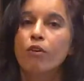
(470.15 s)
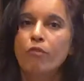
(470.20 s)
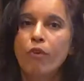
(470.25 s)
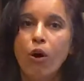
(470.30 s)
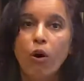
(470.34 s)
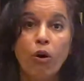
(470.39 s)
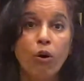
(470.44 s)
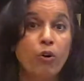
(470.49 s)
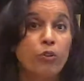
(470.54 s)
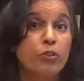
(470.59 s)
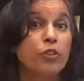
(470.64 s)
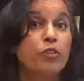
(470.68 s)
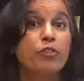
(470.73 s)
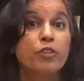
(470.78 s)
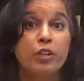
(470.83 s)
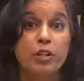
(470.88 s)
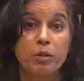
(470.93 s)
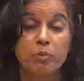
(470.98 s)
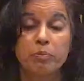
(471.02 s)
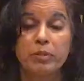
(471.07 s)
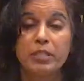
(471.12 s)
of all
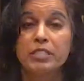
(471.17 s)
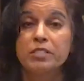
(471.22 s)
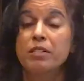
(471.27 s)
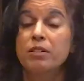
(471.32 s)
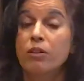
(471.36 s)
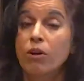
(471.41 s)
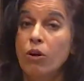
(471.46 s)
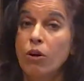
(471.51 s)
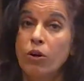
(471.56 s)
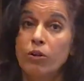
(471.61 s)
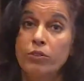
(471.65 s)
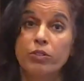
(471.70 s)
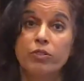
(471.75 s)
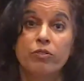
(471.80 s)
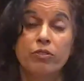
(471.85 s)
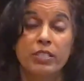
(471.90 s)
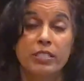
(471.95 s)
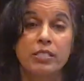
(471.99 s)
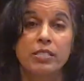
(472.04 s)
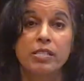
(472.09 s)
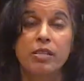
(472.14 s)
the therapies and
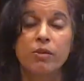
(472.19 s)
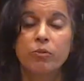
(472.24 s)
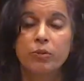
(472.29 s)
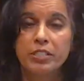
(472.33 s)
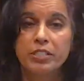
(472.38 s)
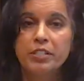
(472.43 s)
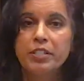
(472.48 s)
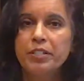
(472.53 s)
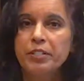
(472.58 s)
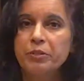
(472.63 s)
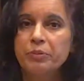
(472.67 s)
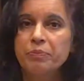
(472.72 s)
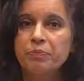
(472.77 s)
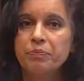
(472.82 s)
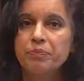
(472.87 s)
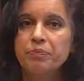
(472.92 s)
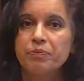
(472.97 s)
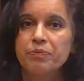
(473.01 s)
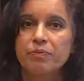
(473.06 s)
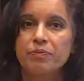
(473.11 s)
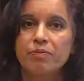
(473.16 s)
all the things that we do.